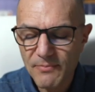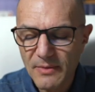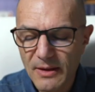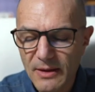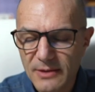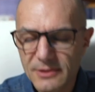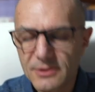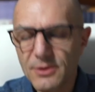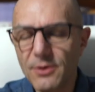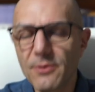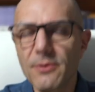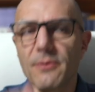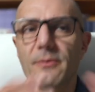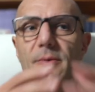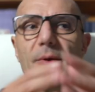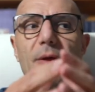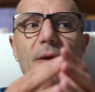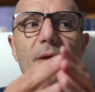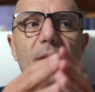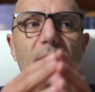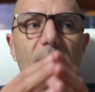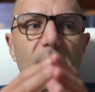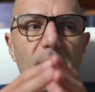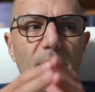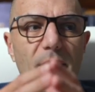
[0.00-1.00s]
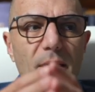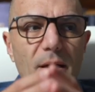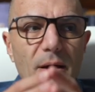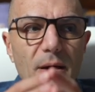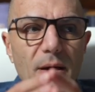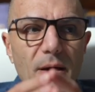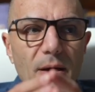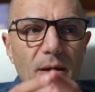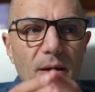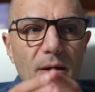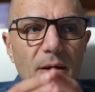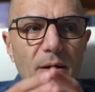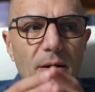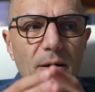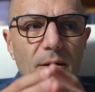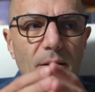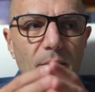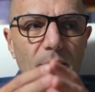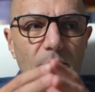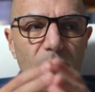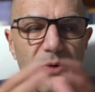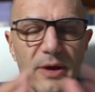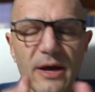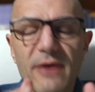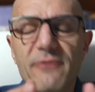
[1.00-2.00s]
So,
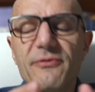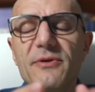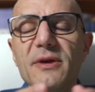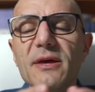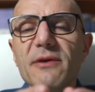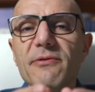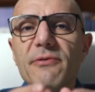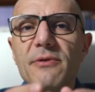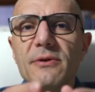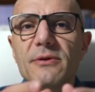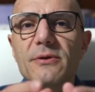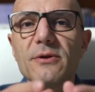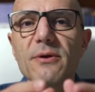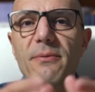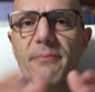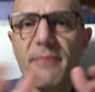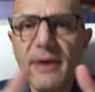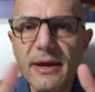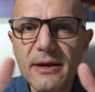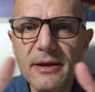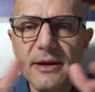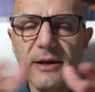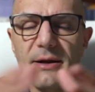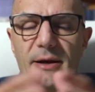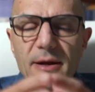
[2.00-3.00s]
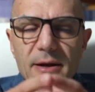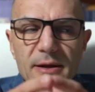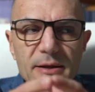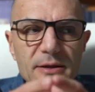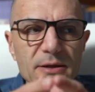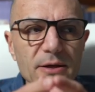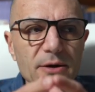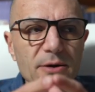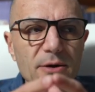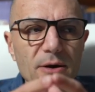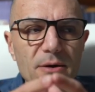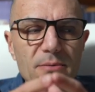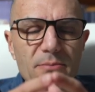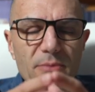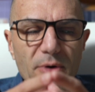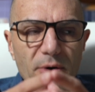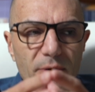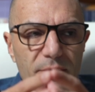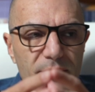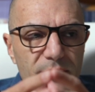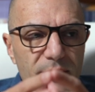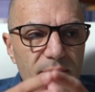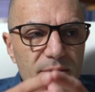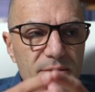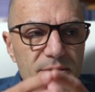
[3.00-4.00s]
we have given the main analytical
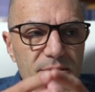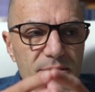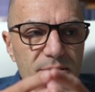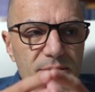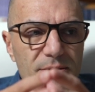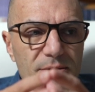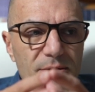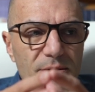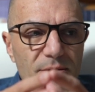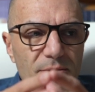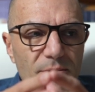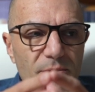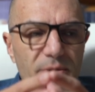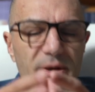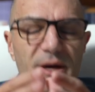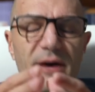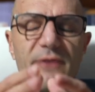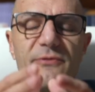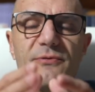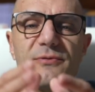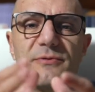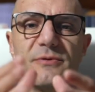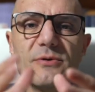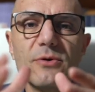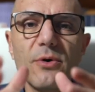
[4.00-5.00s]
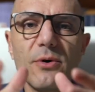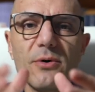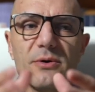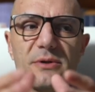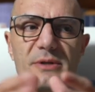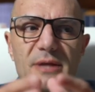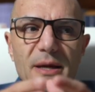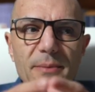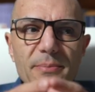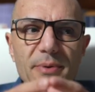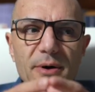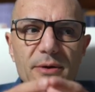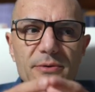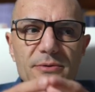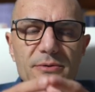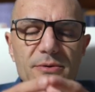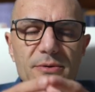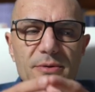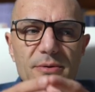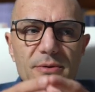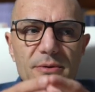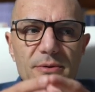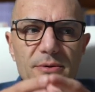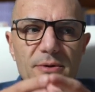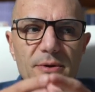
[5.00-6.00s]
models. We have talked about
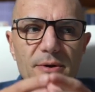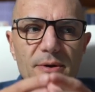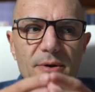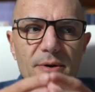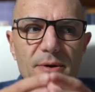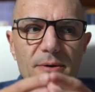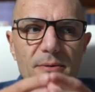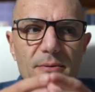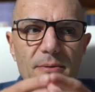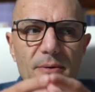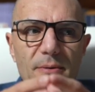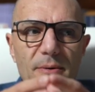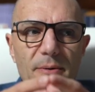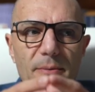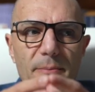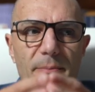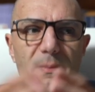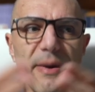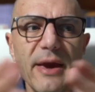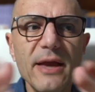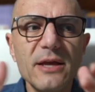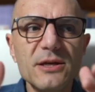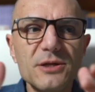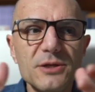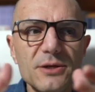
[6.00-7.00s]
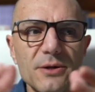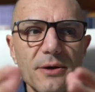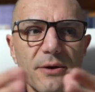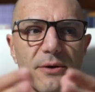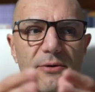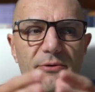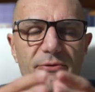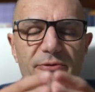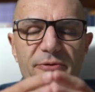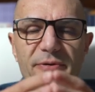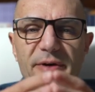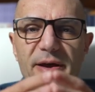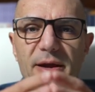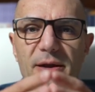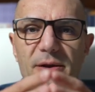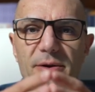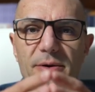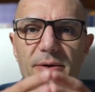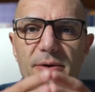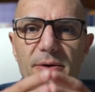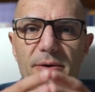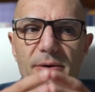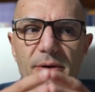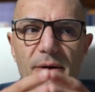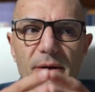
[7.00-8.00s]
the major
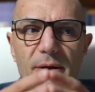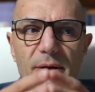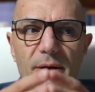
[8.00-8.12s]
failure